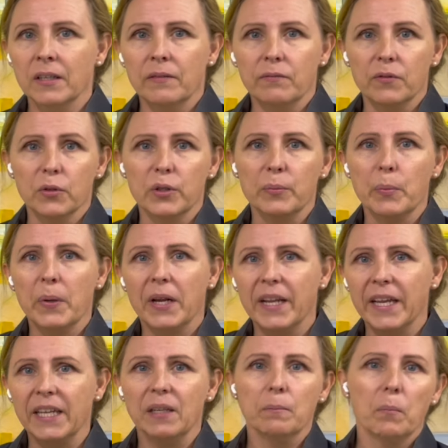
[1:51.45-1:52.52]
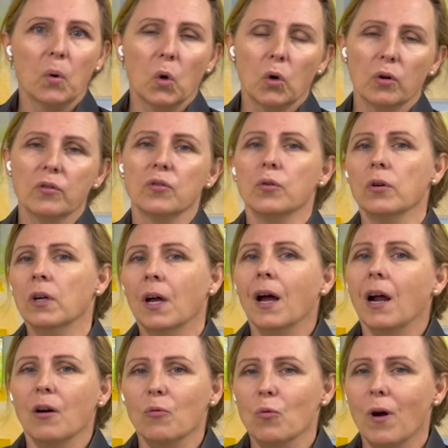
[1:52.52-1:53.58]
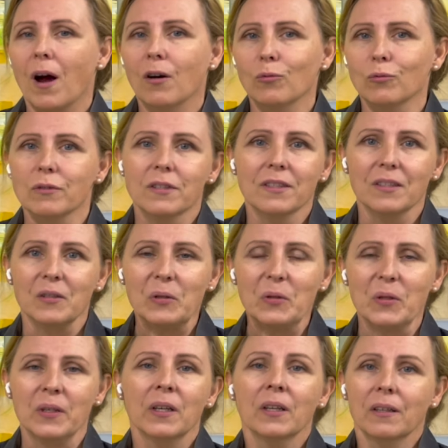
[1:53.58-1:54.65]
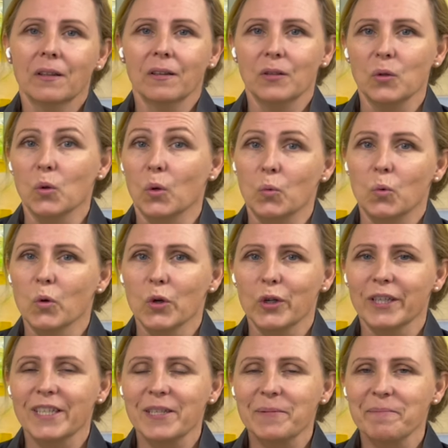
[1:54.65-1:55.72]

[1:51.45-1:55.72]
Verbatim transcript: very plain border around your work